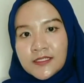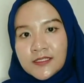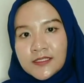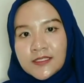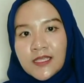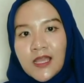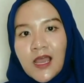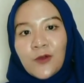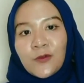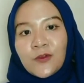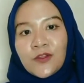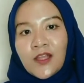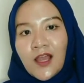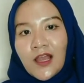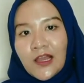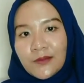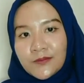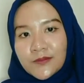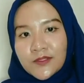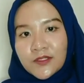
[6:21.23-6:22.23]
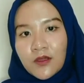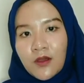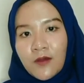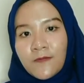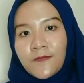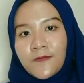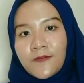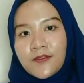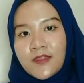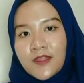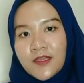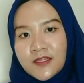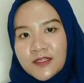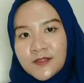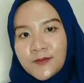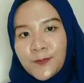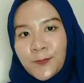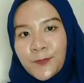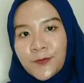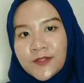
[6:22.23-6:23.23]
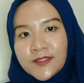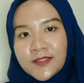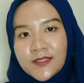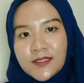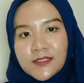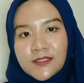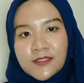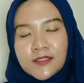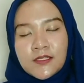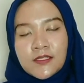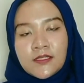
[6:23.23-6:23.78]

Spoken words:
the outcomes of this process,